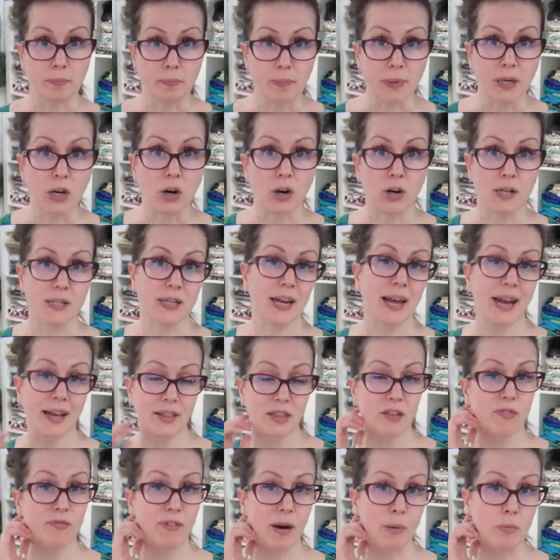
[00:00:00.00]
because I
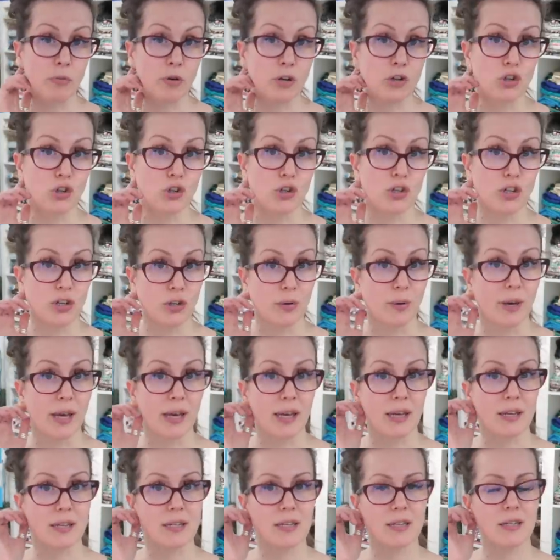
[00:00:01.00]
had the fabric to do
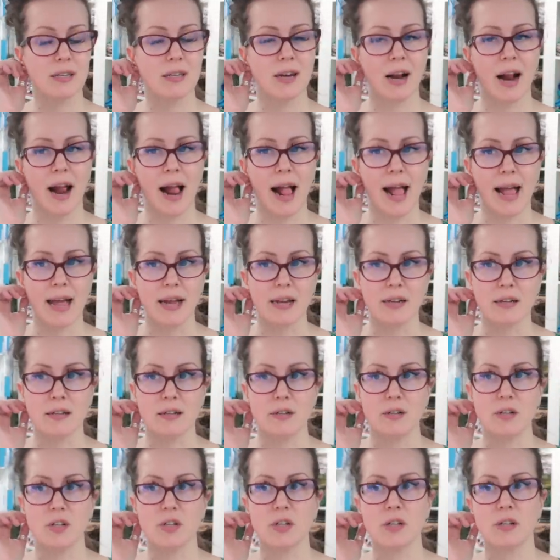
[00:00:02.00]
it,
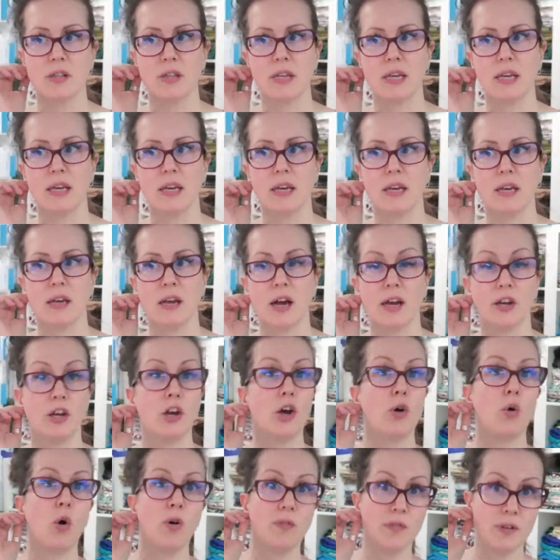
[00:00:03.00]
and I
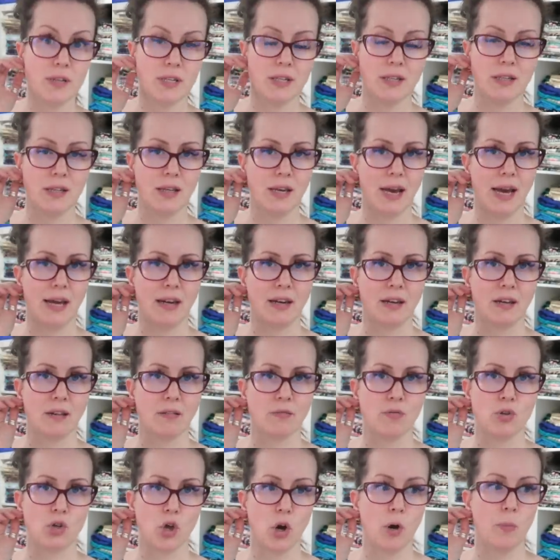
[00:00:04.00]
know obviously the
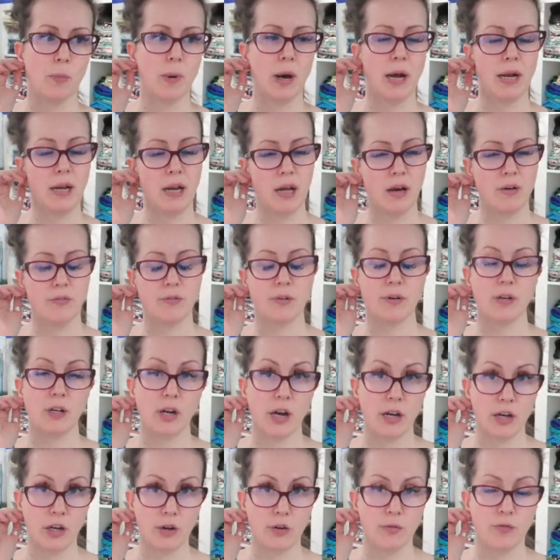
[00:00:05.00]
Anna top I love
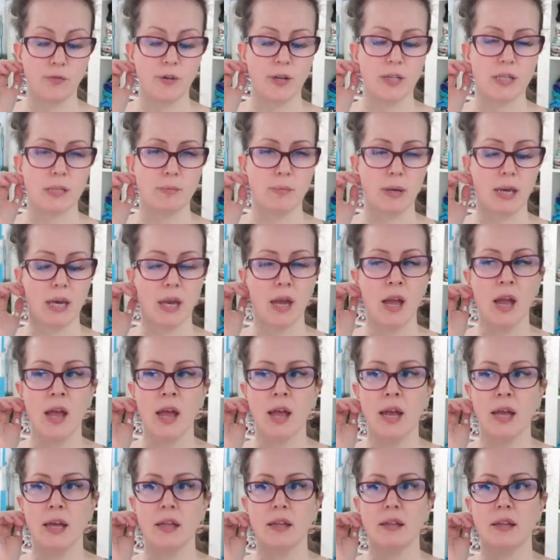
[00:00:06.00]
and I know it fits me.
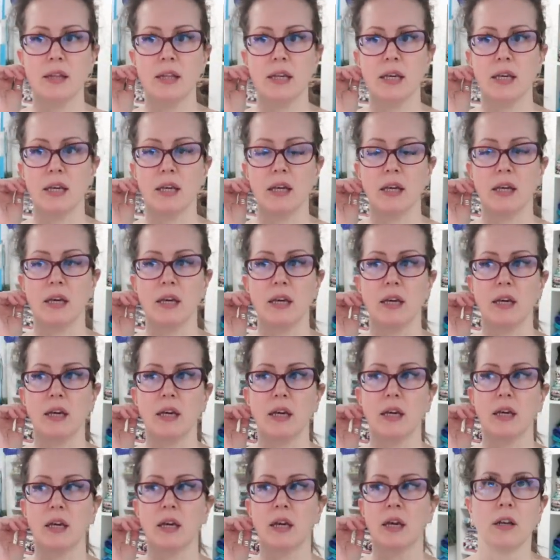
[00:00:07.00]

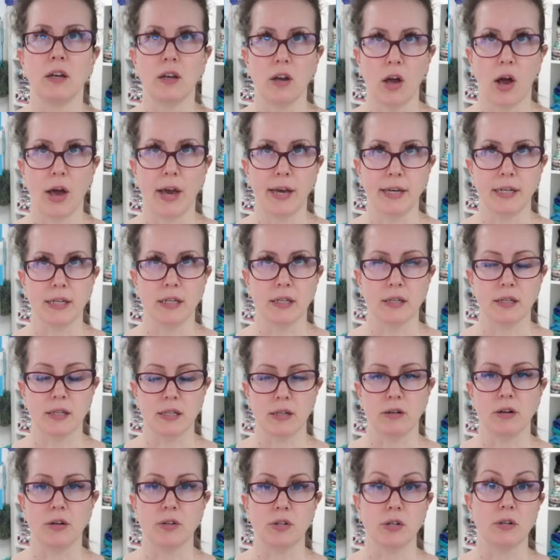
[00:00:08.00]
The
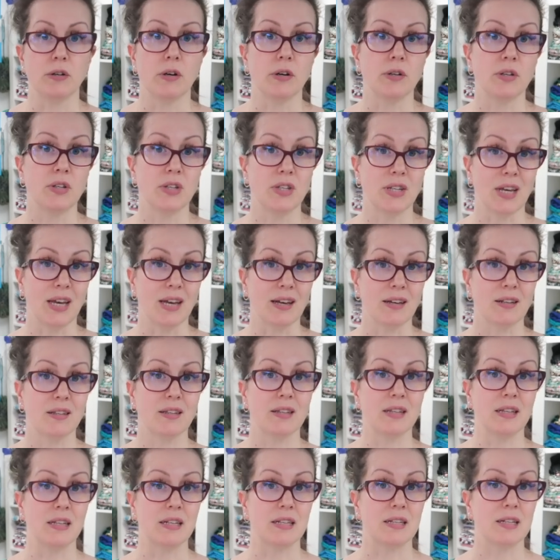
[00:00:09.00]

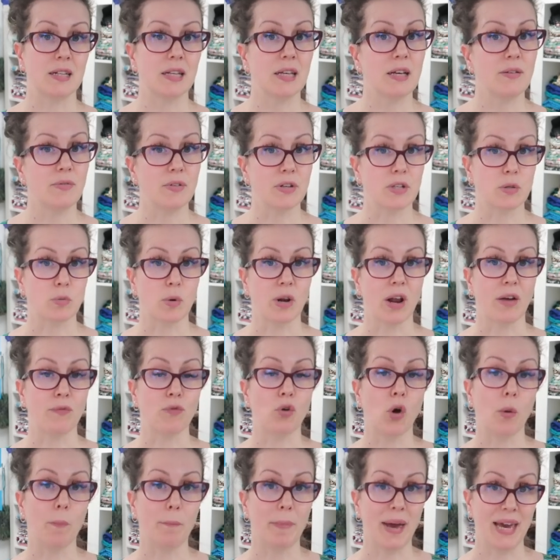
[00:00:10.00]
9006, the sleeveless one, I've
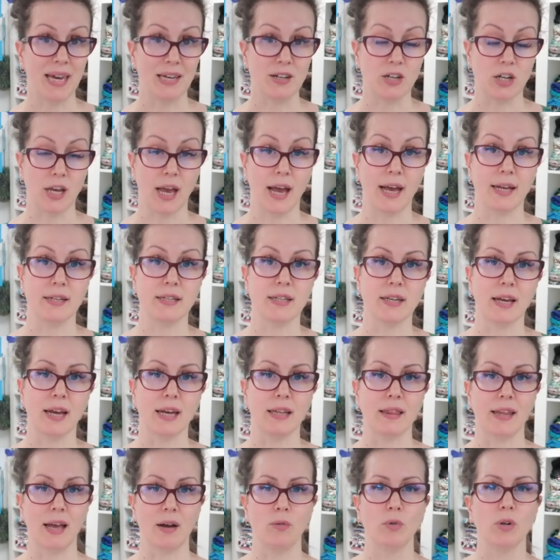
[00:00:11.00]
not made yet,
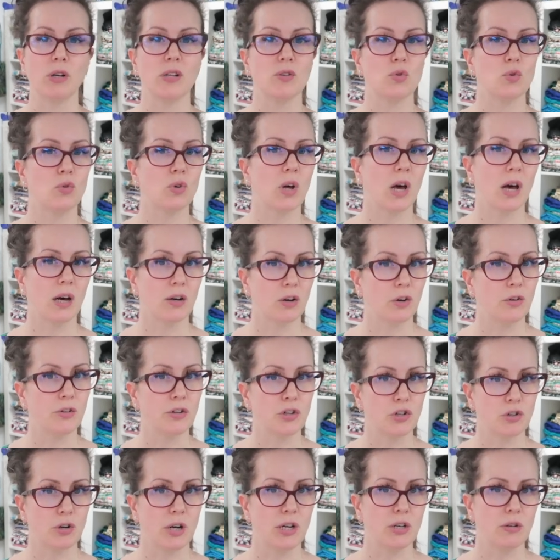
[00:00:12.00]
and that one is all cut on
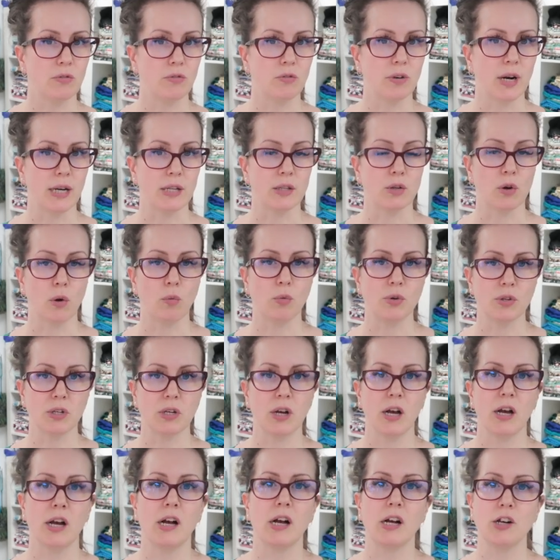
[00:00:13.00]
the straight of grain, so I
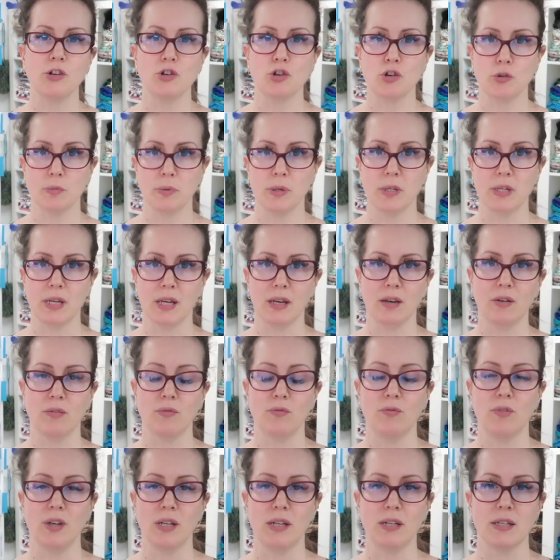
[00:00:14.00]
wasn't 100%
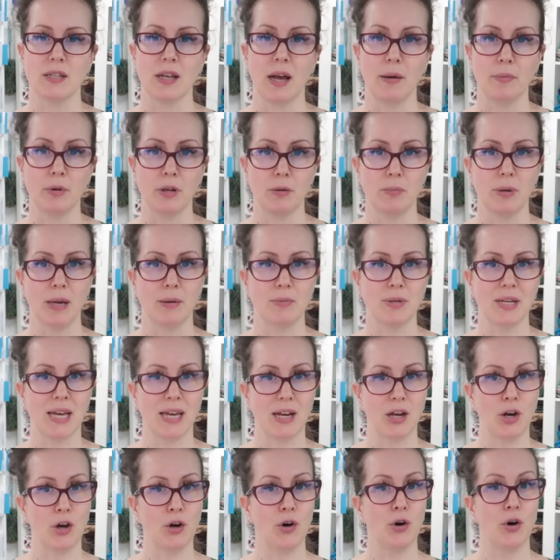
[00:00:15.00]
convinced that I'm going to be able to
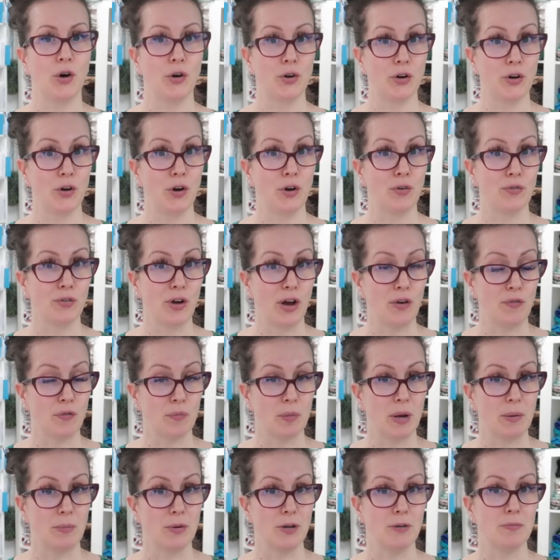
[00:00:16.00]
get it on and off over
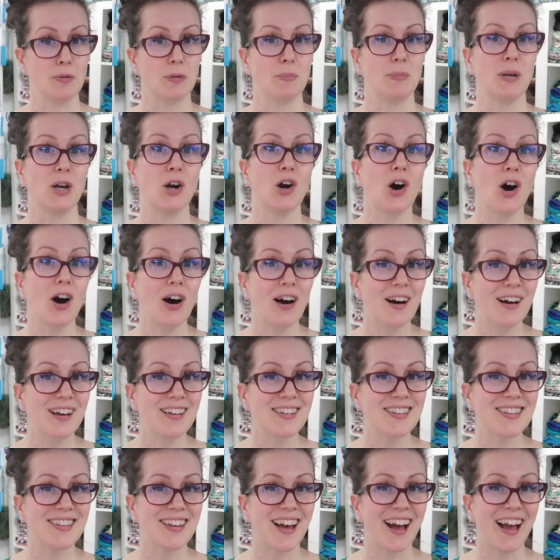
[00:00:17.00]
my boobs,
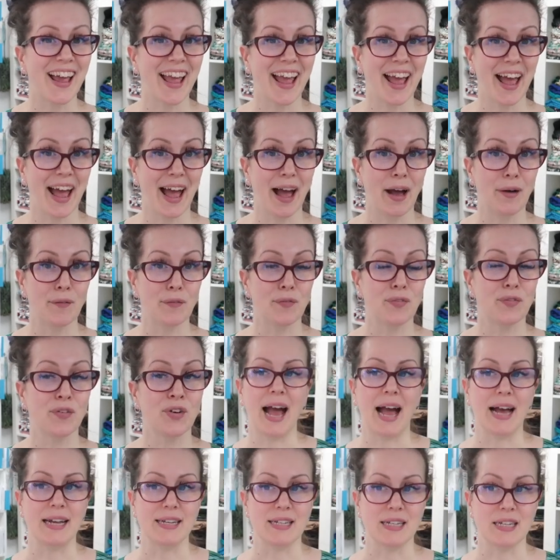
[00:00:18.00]
because I have
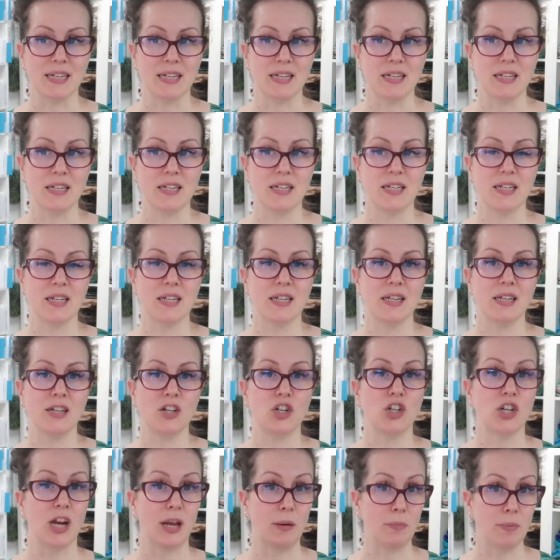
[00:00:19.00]
added
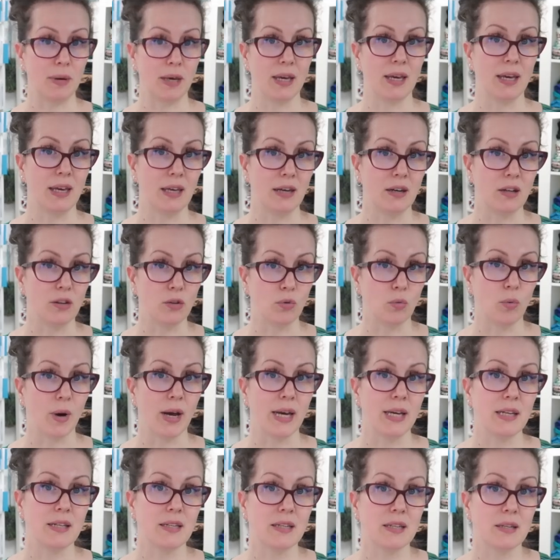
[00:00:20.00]
shaping in at the
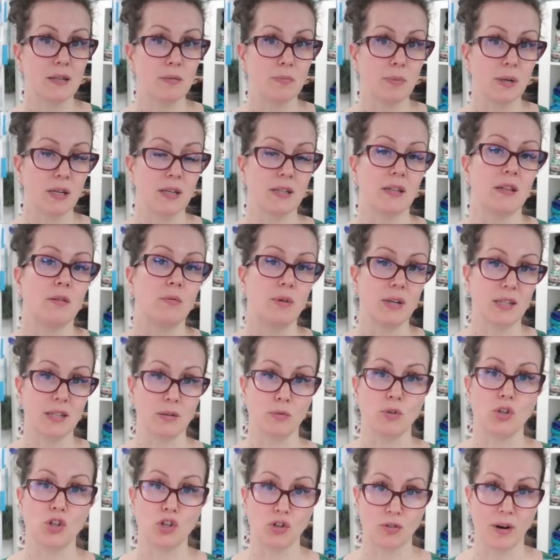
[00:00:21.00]
waist, because otherwise
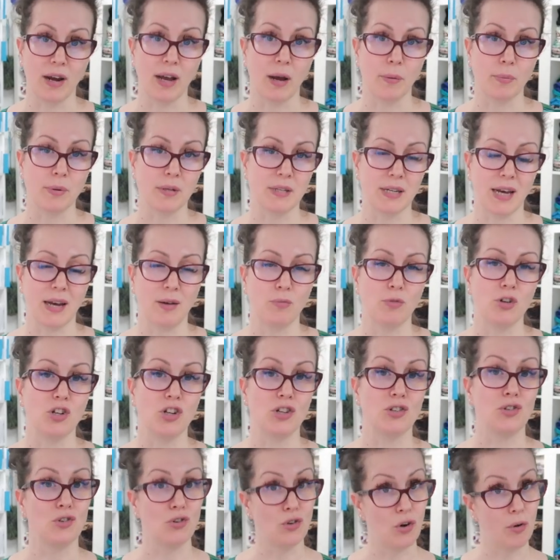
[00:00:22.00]
it was straight up and down, which
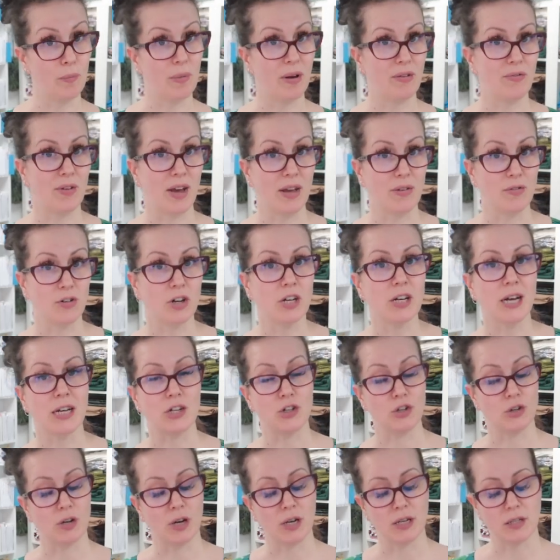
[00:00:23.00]
is not my favourite,
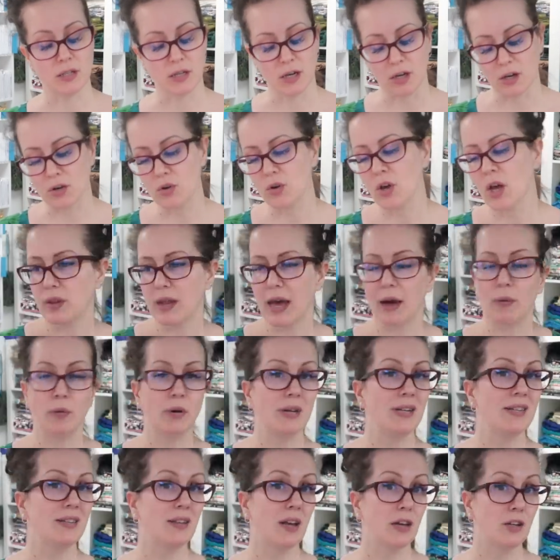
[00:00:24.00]
as you guys know. That
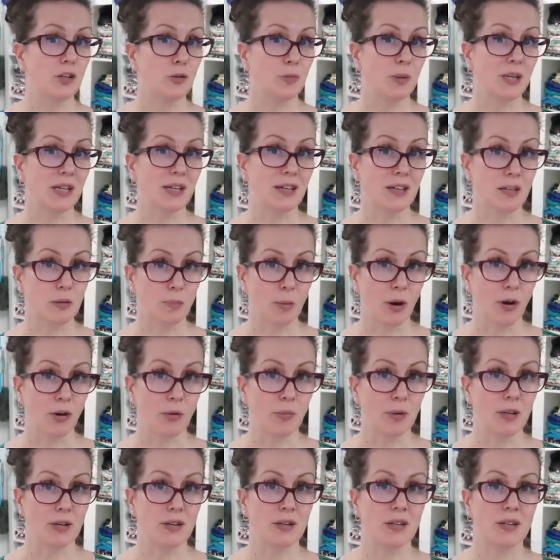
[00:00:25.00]
one is going to be an
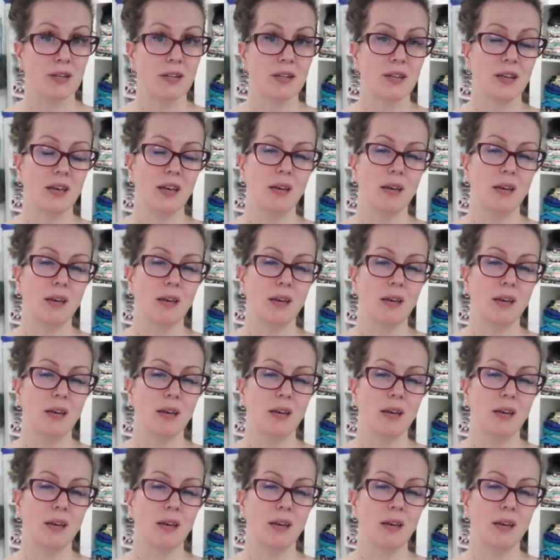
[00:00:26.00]
experiment.